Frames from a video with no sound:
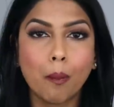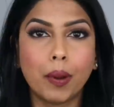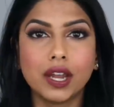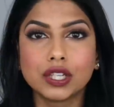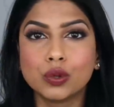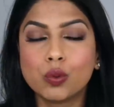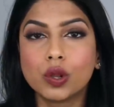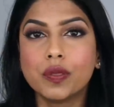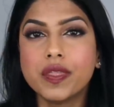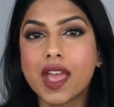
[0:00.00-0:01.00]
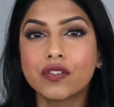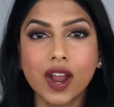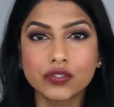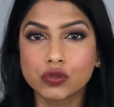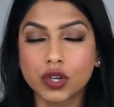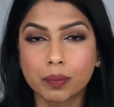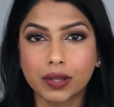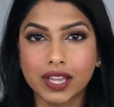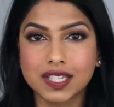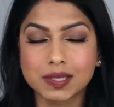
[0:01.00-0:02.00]
but you will never have to
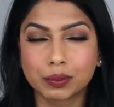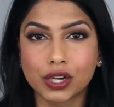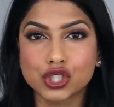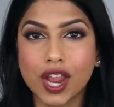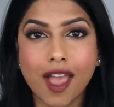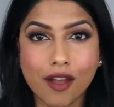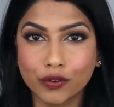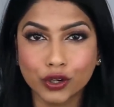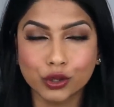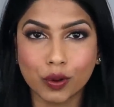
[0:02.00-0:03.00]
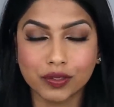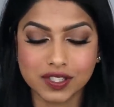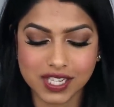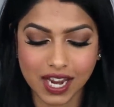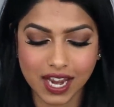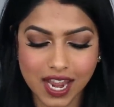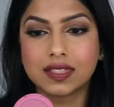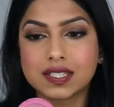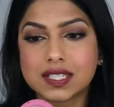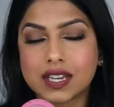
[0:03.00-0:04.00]
reapply this blush ever throughout the day.
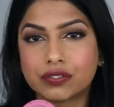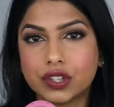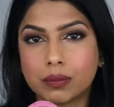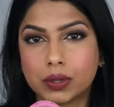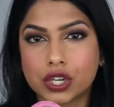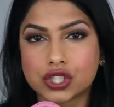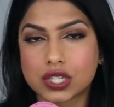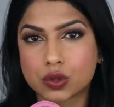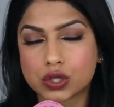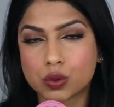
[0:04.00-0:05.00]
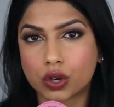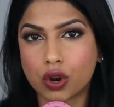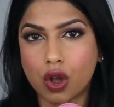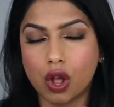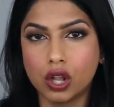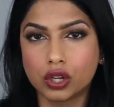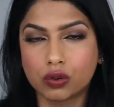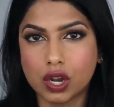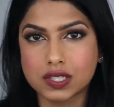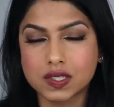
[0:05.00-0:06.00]
This is definitely a blush that's going to work all
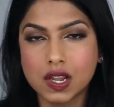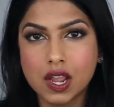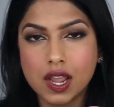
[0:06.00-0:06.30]
across